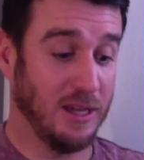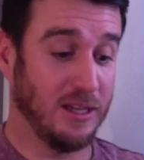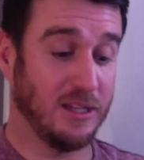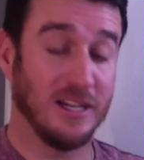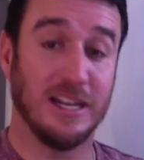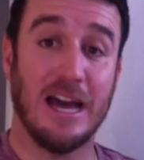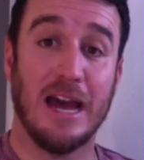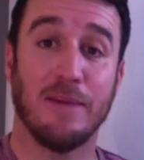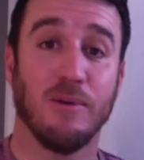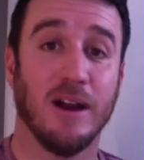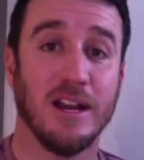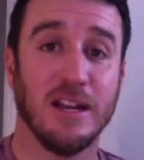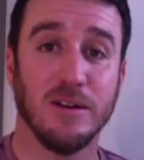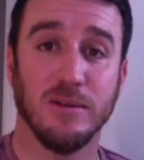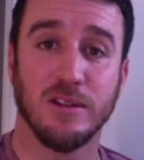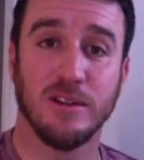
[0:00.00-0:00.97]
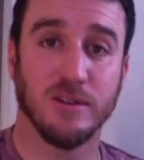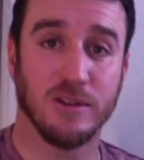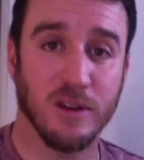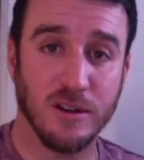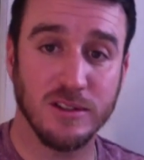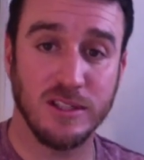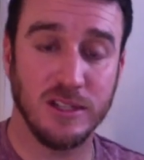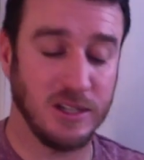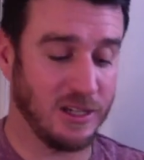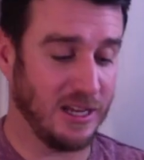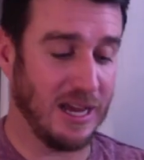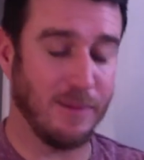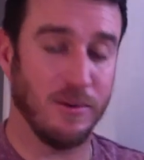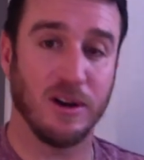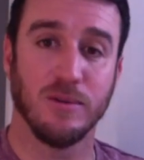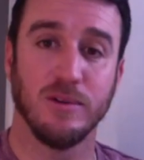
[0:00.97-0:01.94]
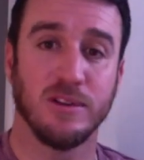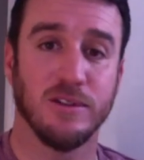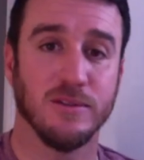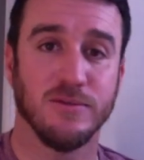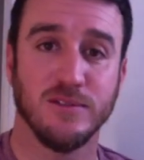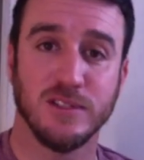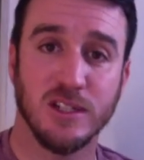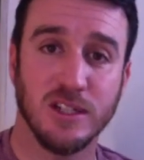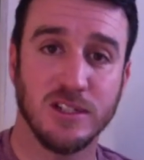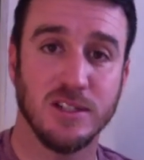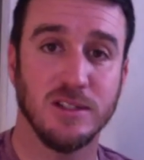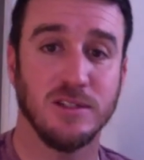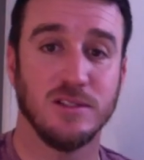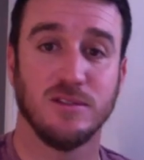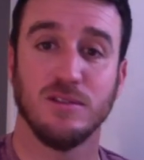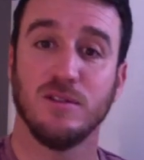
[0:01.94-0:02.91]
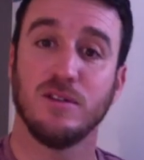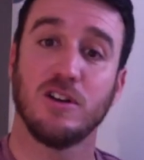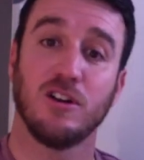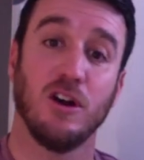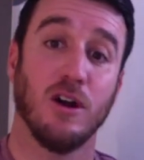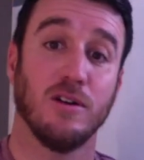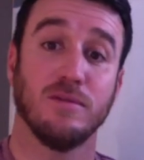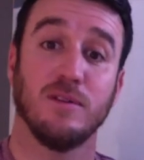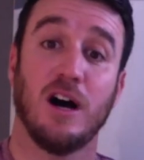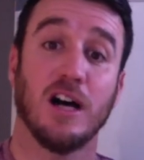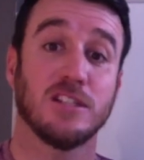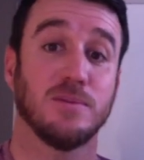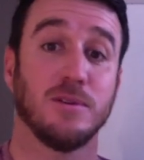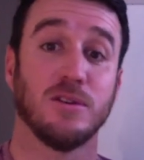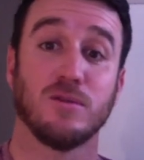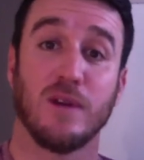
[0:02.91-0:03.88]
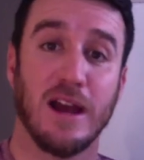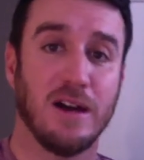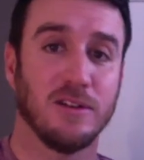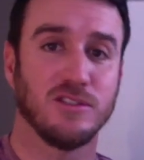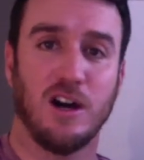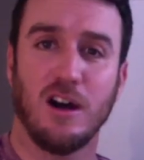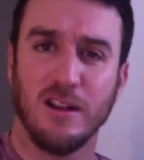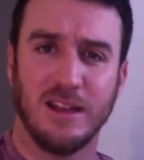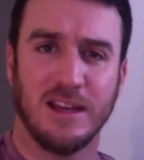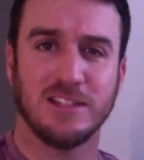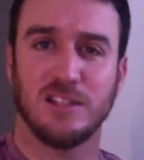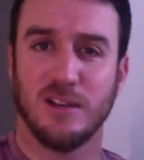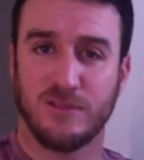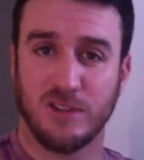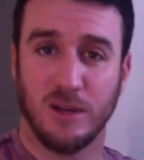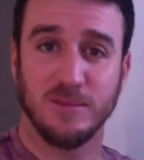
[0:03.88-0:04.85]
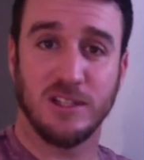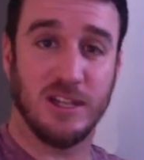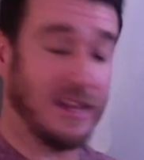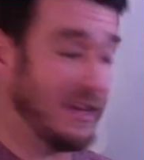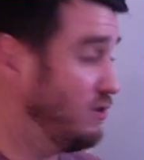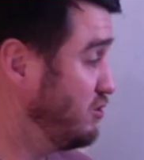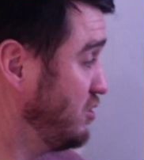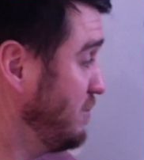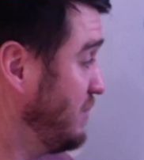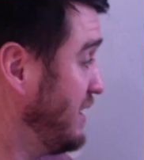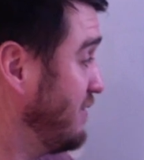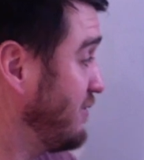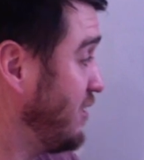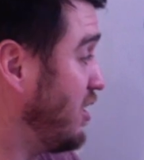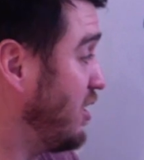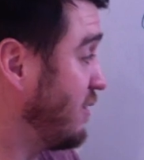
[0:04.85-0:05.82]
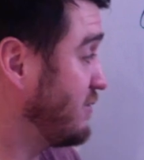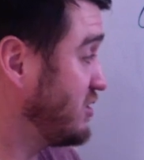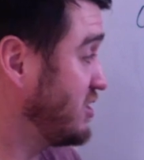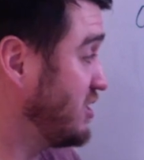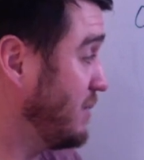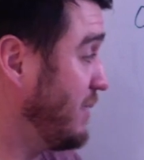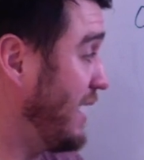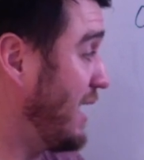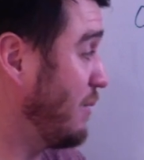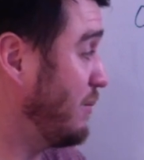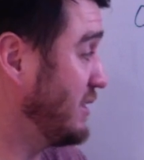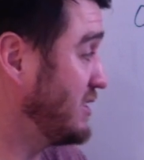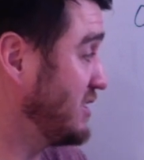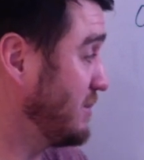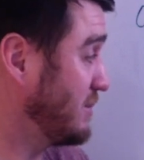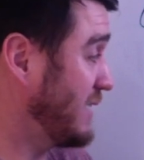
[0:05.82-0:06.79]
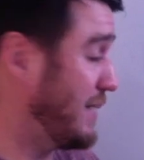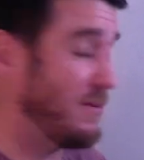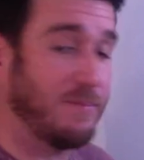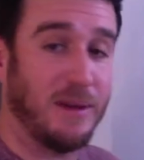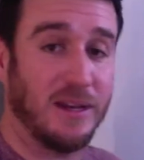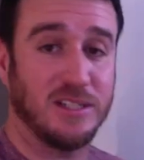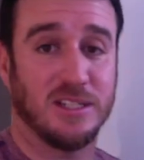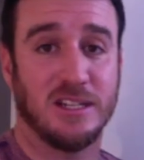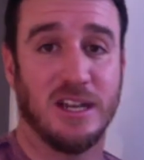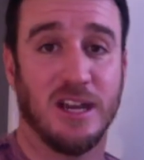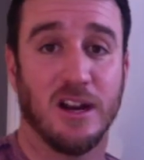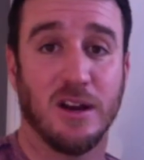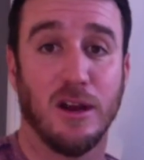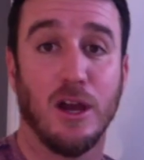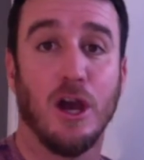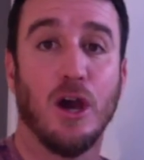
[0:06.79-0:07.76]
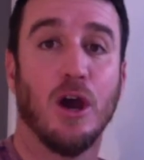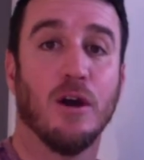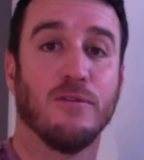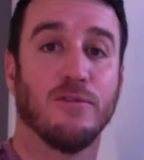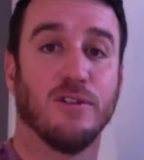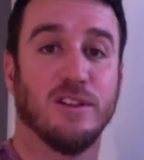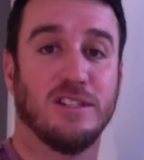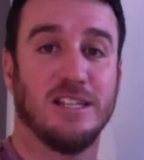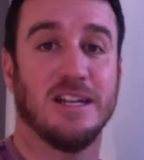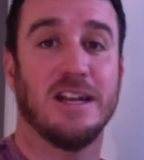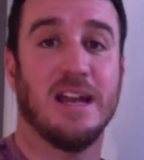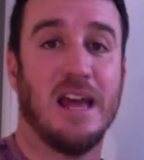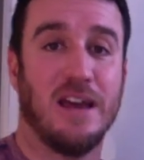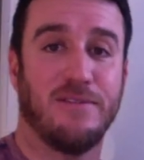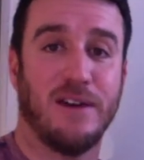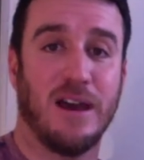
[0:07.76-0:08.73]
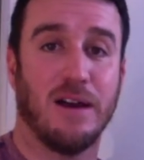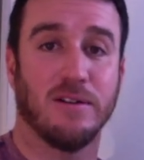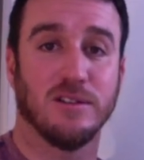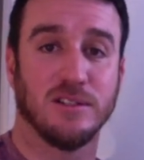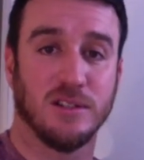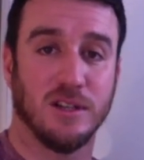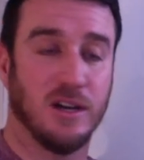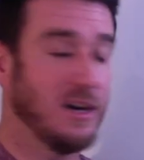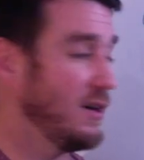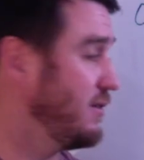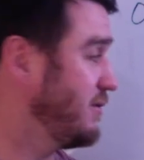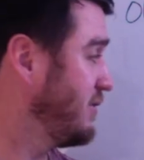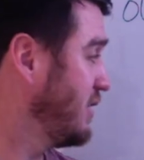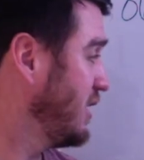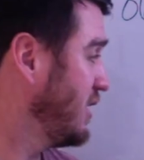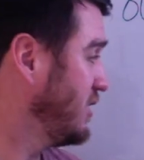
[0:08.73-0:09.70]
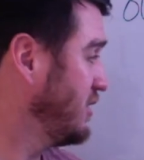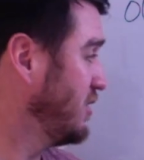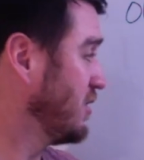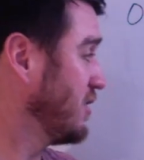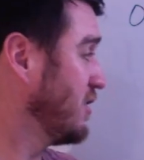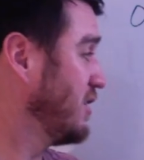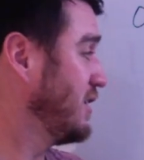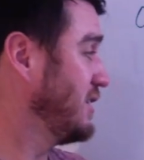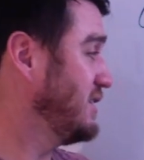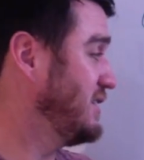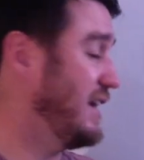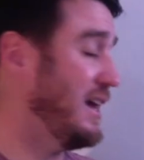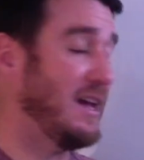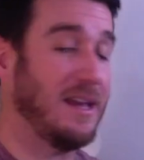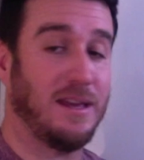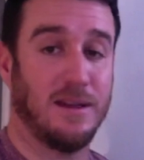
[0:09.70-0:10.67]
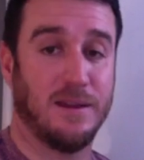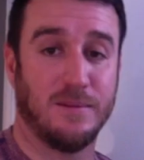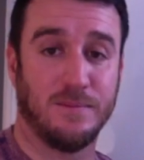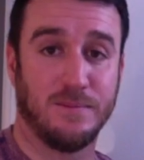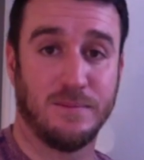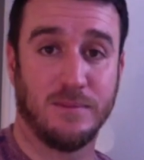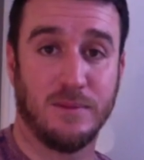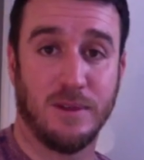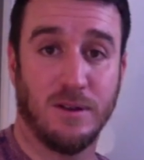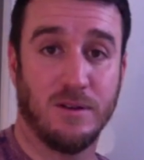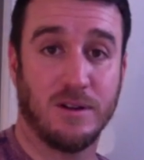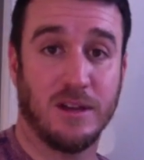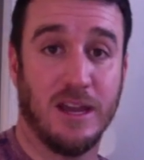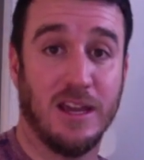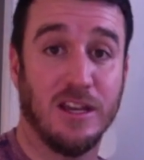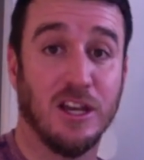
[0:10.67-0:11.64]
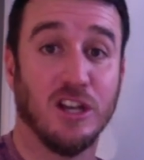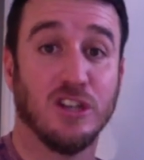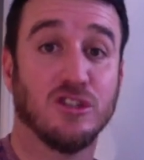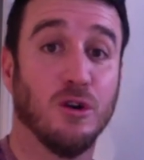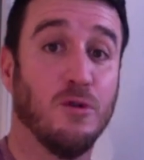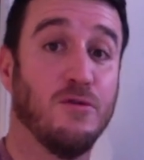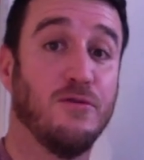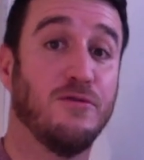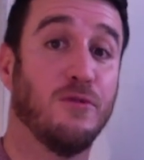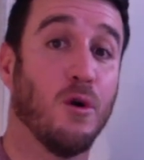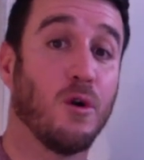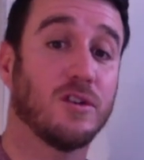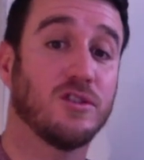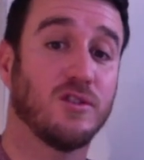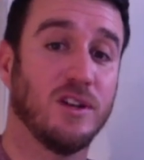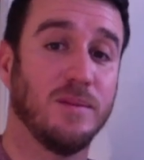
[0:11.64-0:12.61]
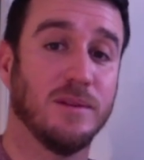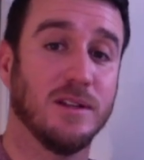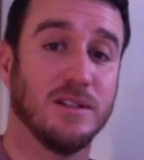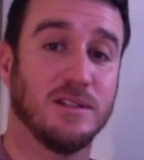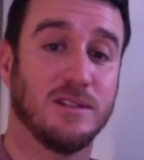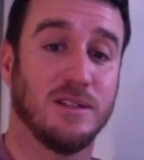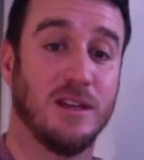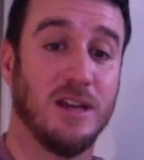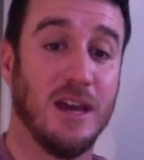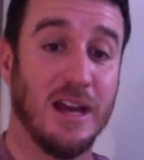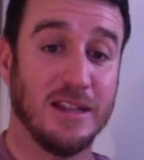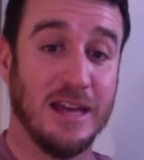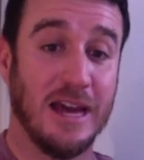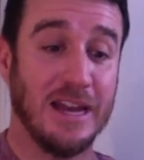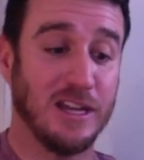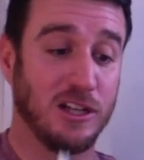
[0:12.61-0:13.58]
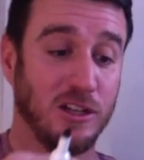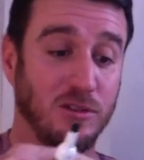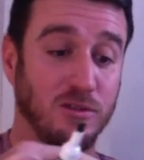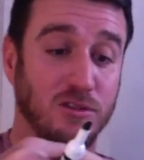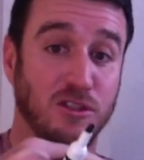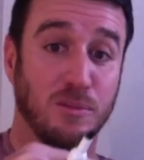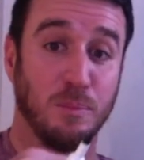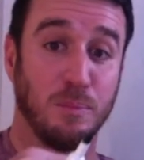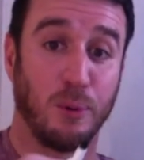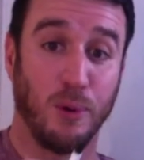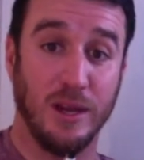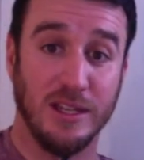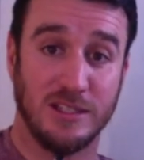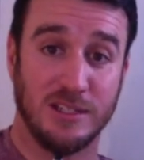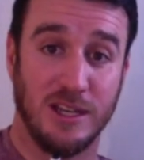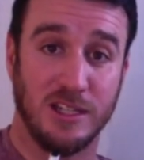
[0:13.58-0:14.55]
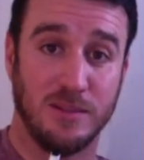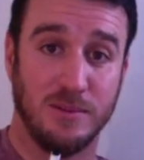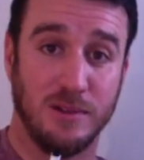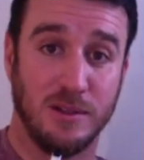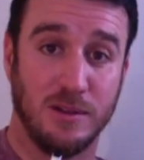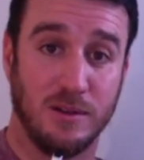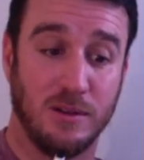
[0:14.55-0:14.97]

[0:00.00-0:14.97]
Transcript: collaborating with your nursing, collaborating with your physicians, hospital rounds. All of that stuff comes into that. You should be involved somehow with some type of patient care for the 10 and a half hours of your day. Okay, so four treatments that includes pre assessment,